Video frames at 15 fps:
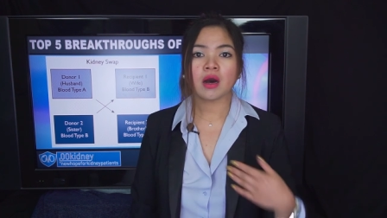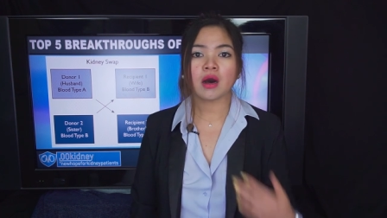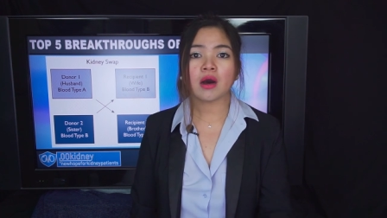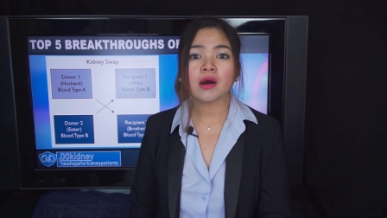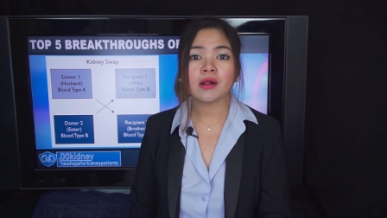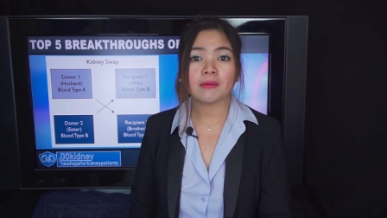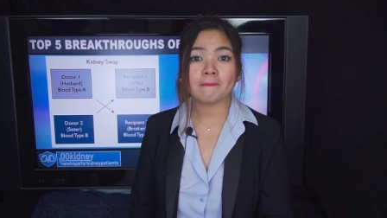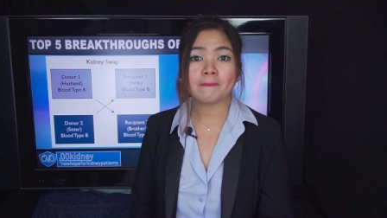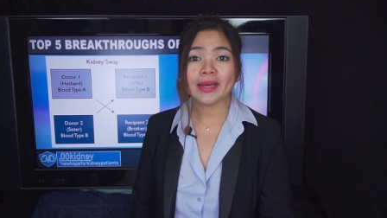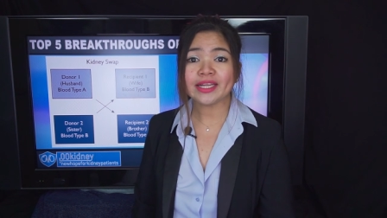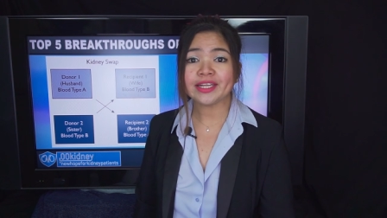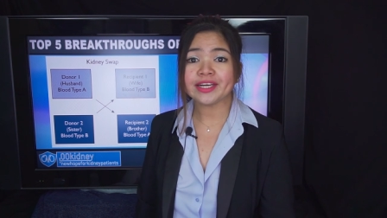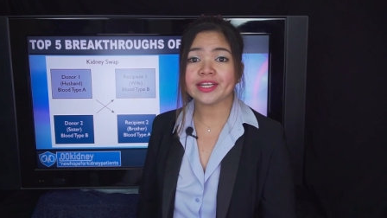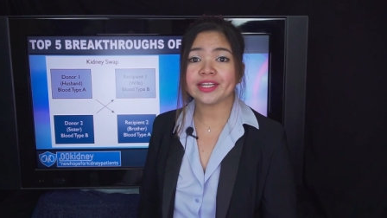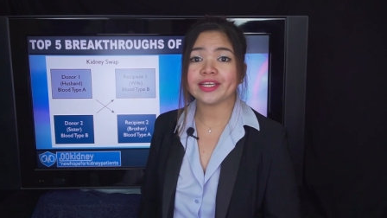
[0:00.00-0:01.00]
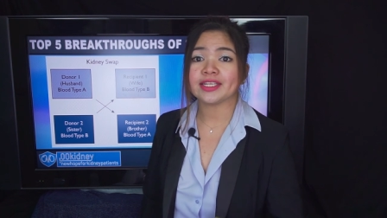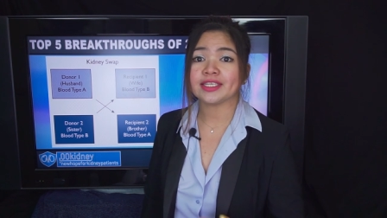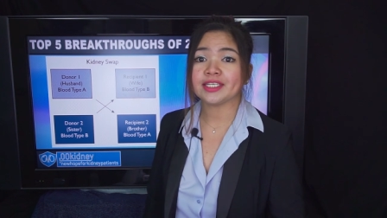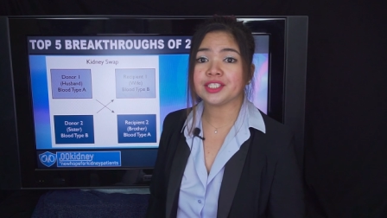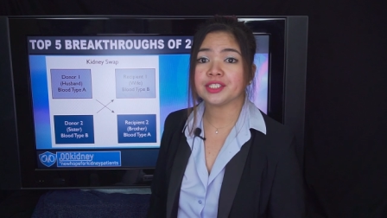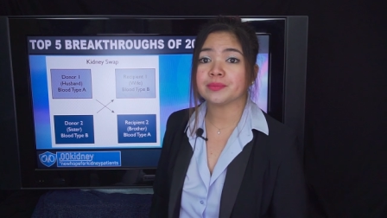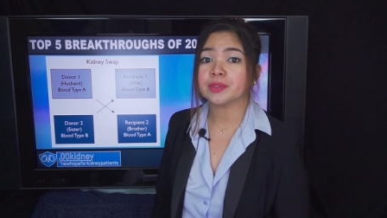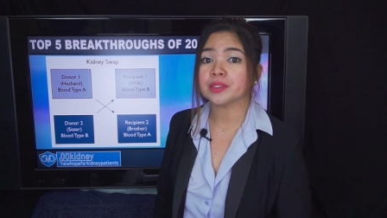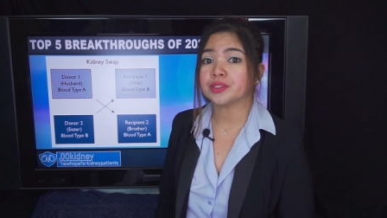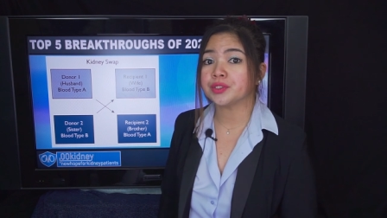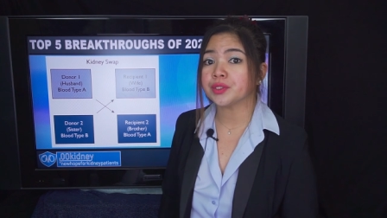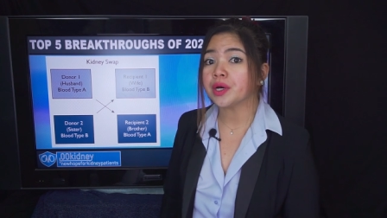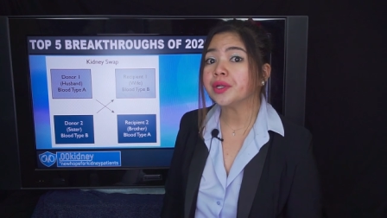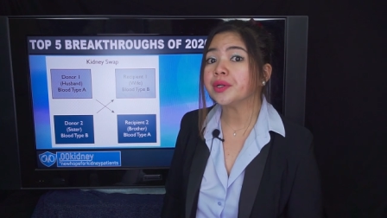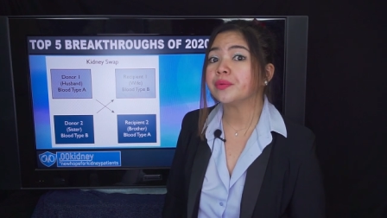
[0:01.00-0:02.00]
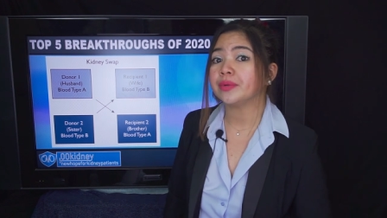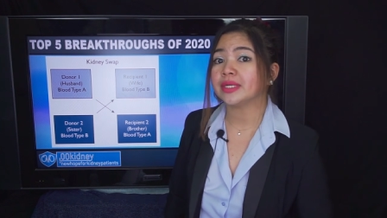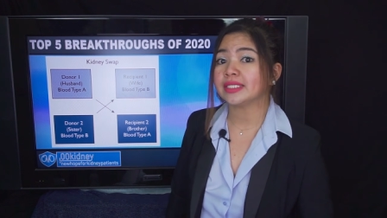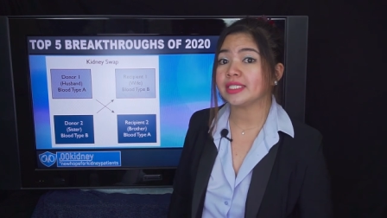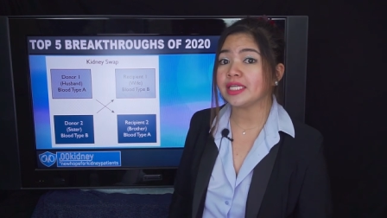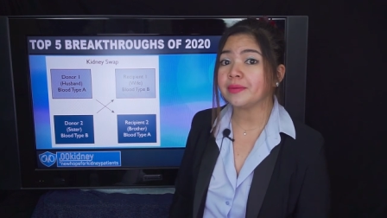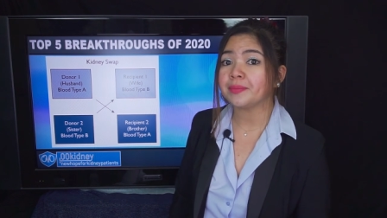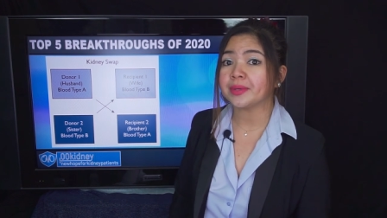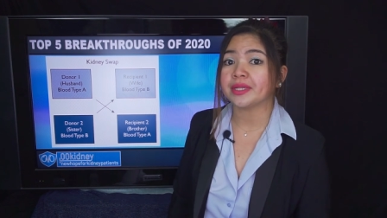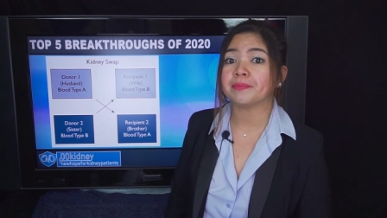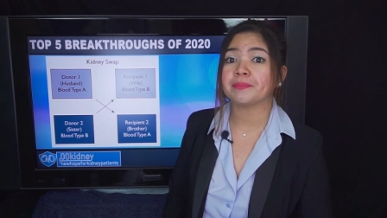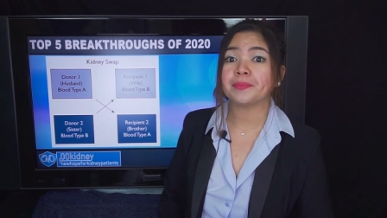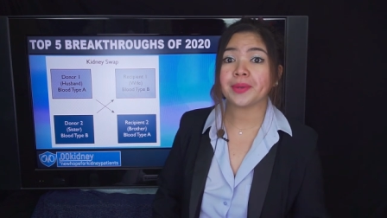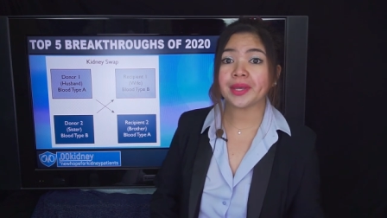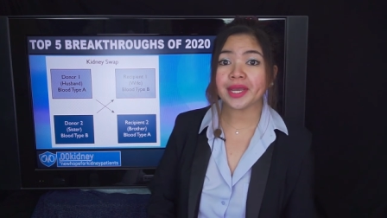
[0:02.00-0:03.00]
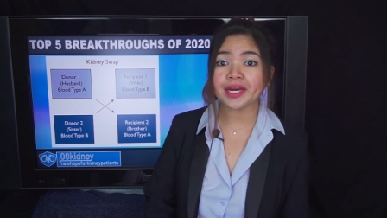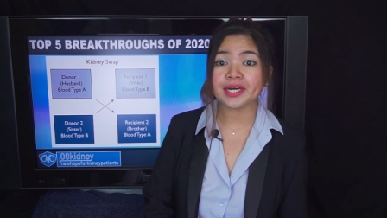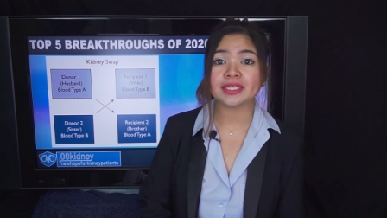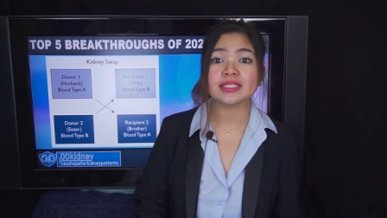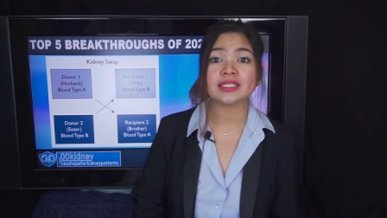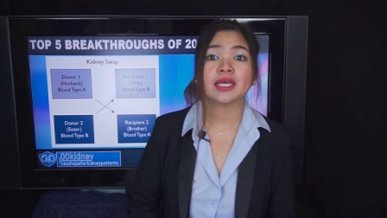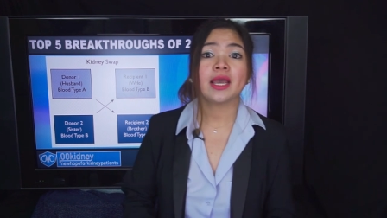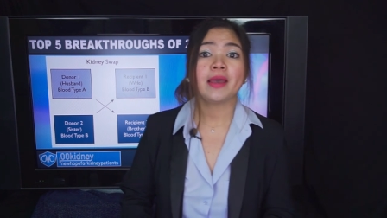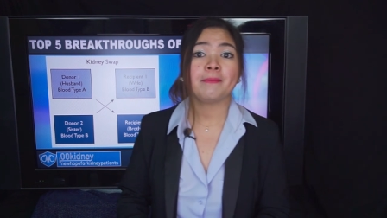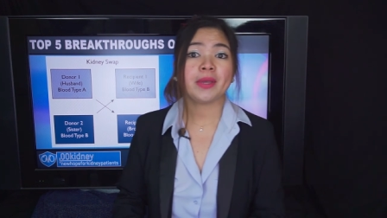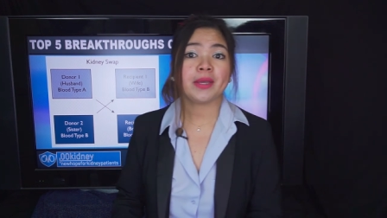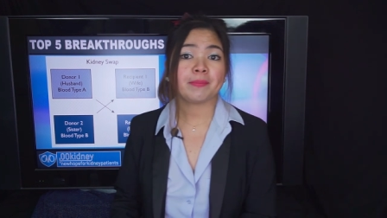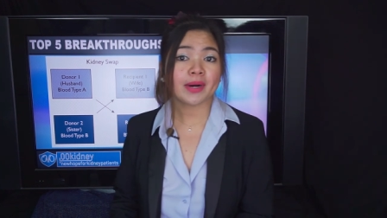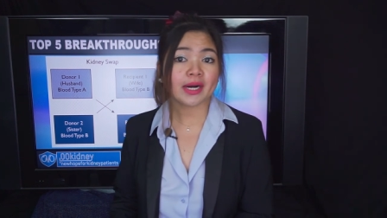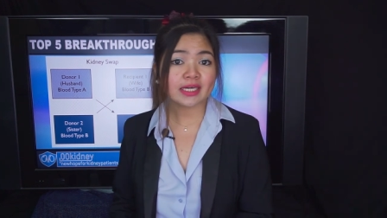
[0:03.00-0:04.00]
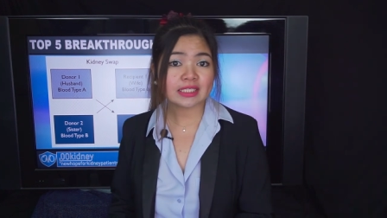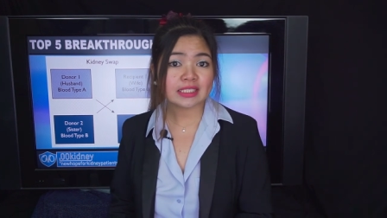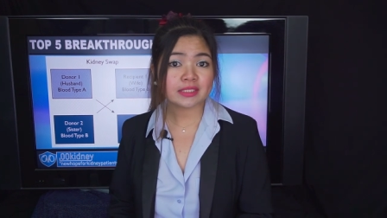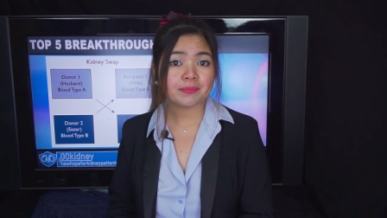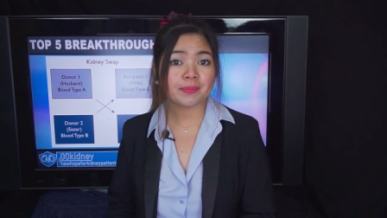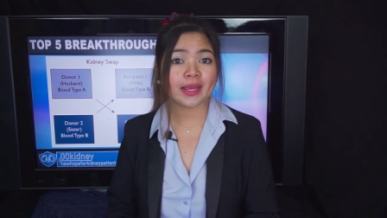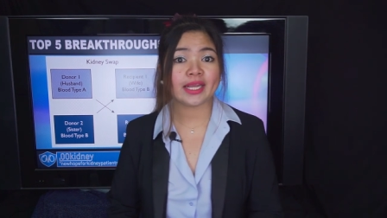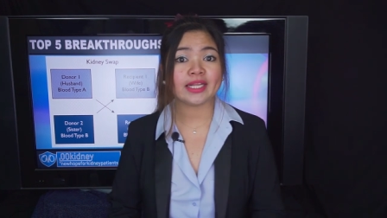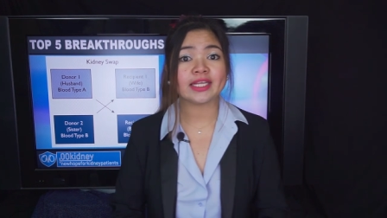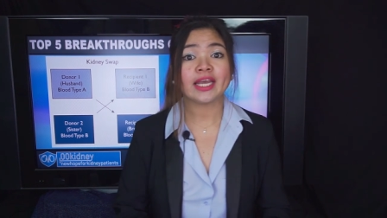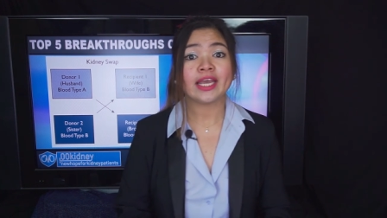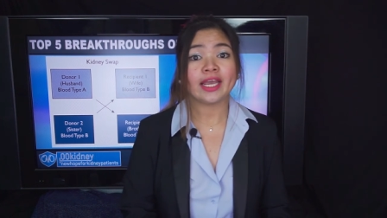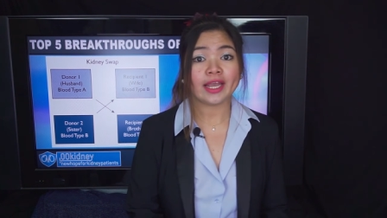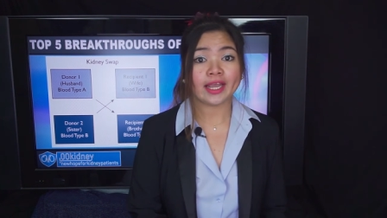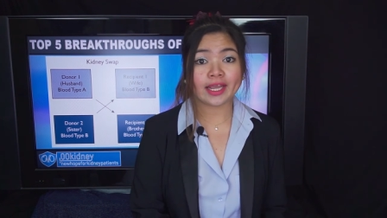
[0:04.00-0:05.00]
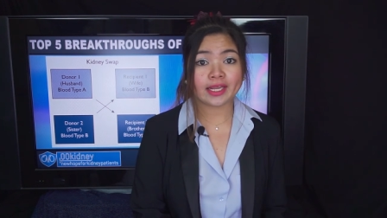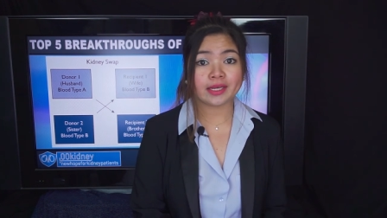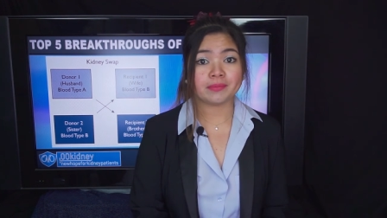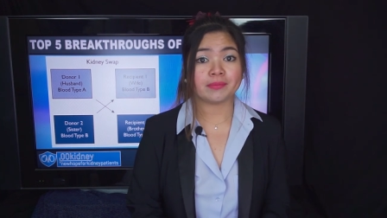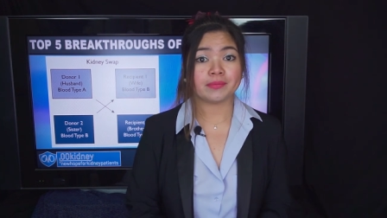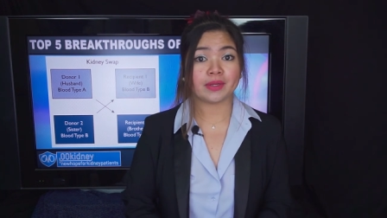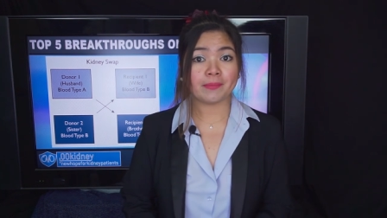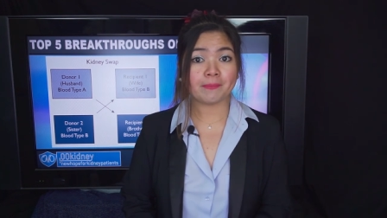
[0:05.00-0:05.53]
All medically eligible donor recipient pairs may participate in the